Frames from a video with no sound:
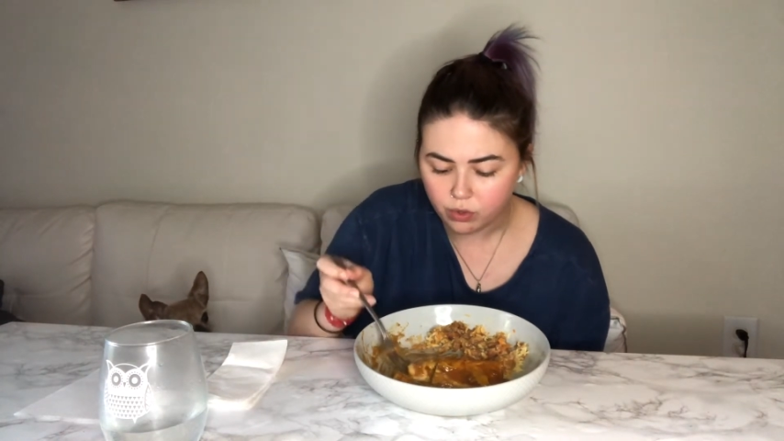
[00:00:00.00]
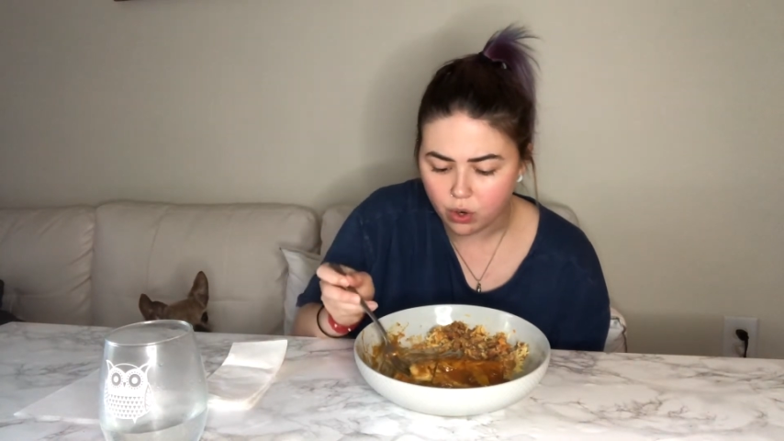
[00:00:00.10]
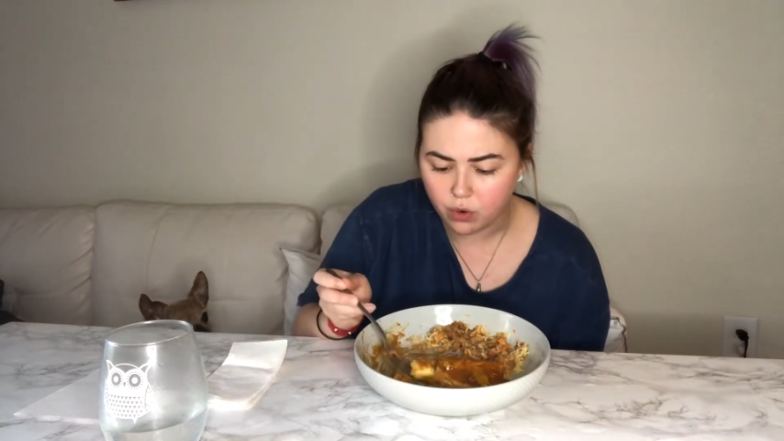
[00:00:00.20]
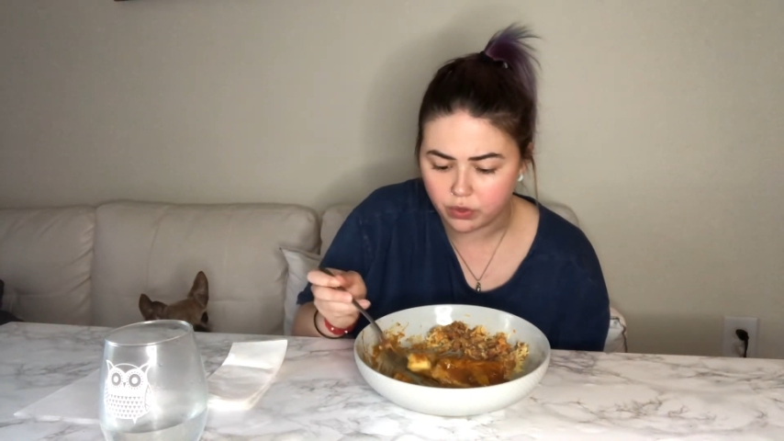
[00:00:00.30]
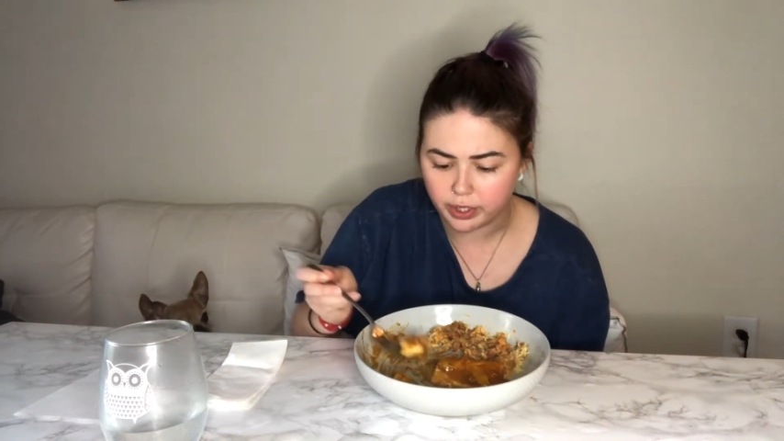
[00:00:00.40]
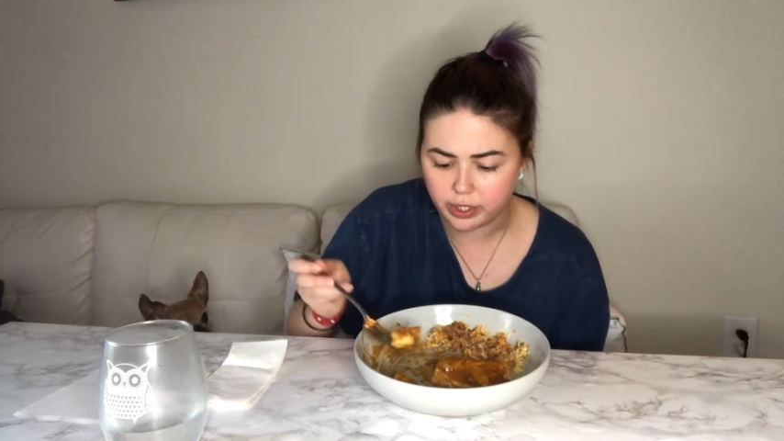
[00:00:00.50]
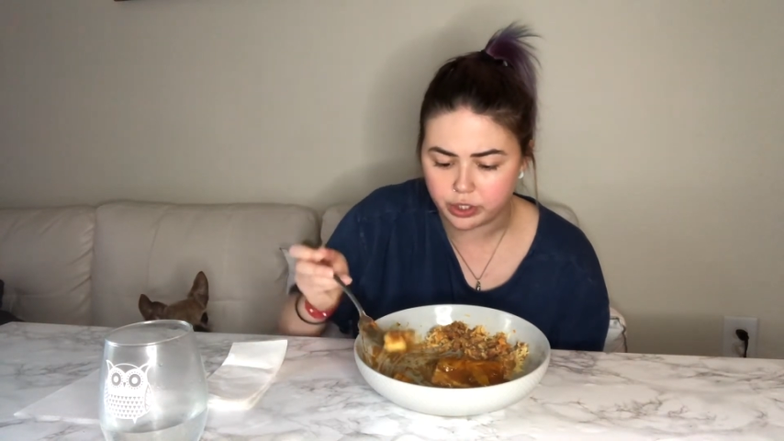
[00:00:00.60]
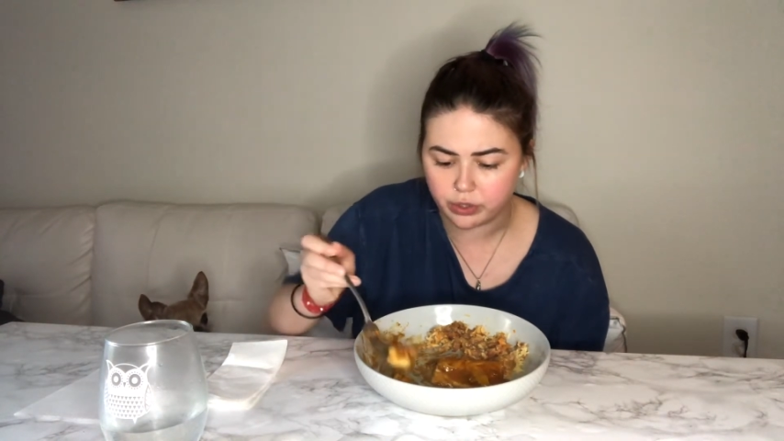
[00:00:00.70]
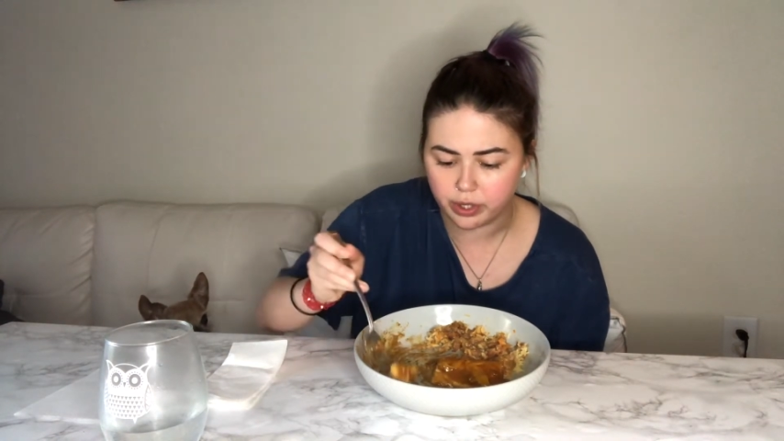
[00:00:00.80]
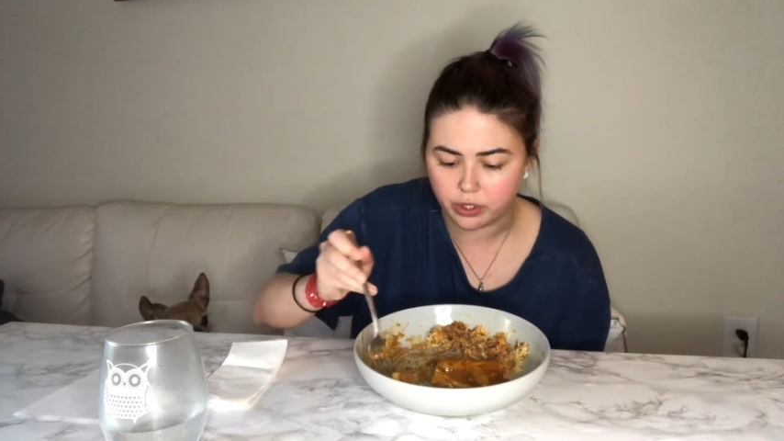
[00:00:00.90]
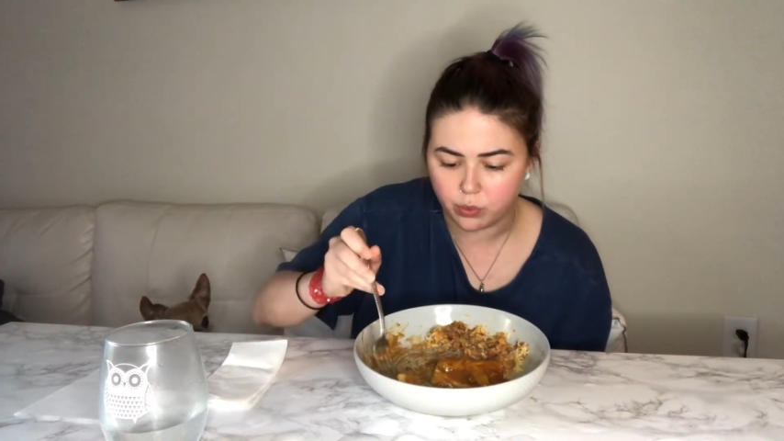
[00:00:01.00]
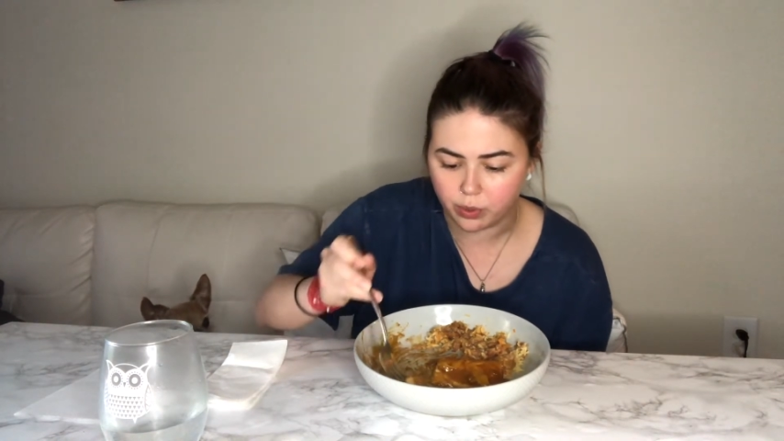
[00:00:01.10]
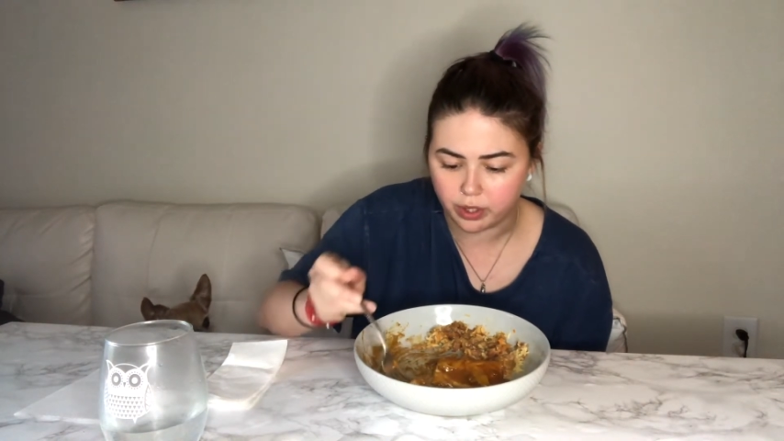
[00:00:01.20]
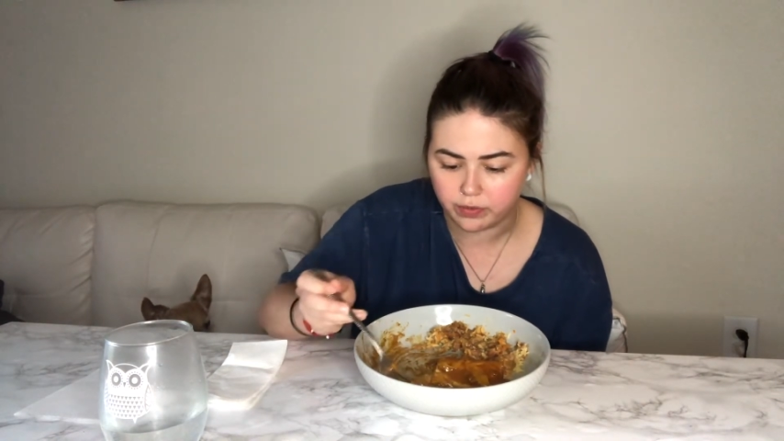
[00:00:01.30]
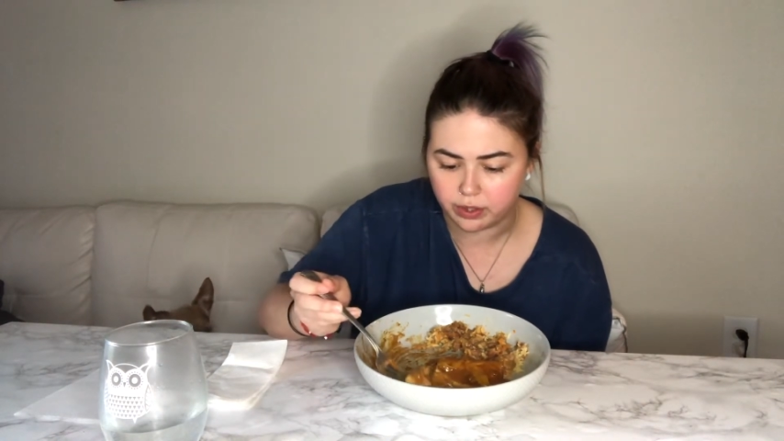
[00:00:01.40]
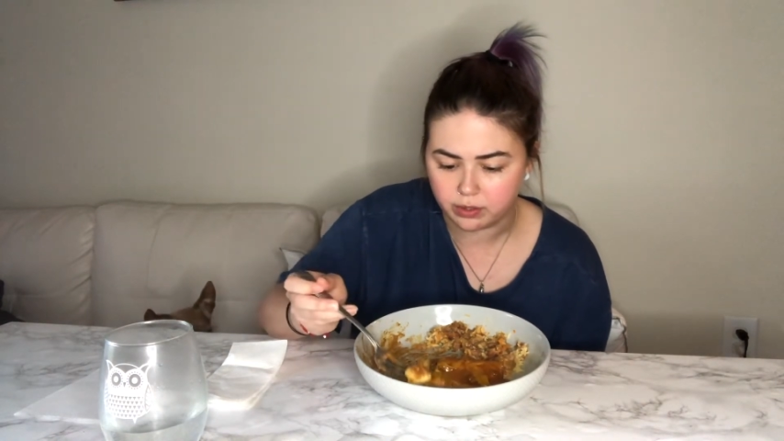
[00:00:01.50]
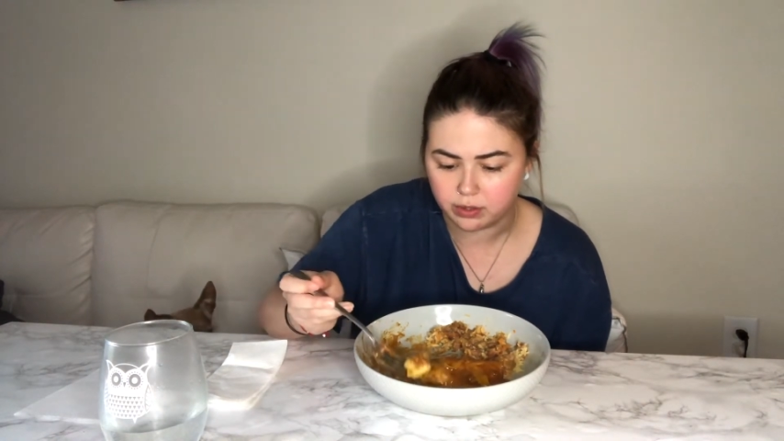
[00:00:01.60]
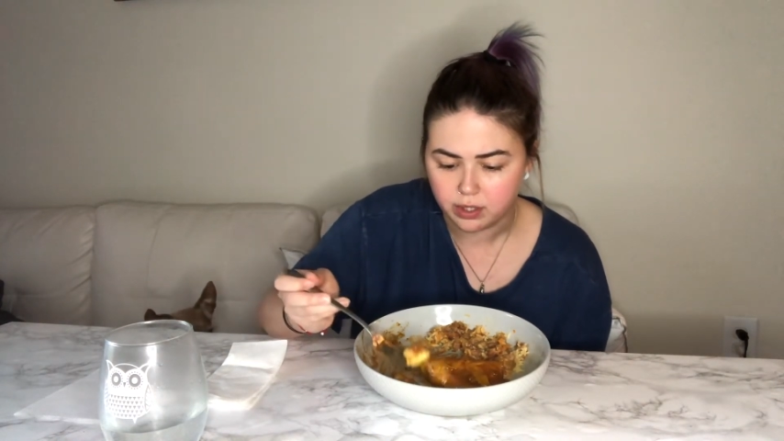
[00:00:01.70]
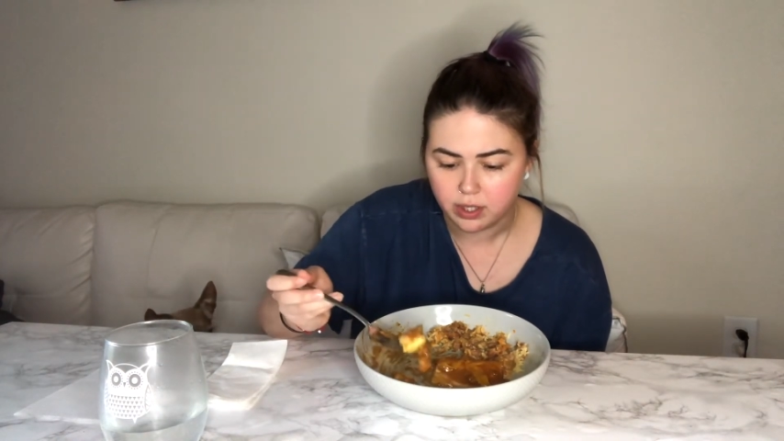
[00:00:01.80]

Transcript: over an issue that you weren't even,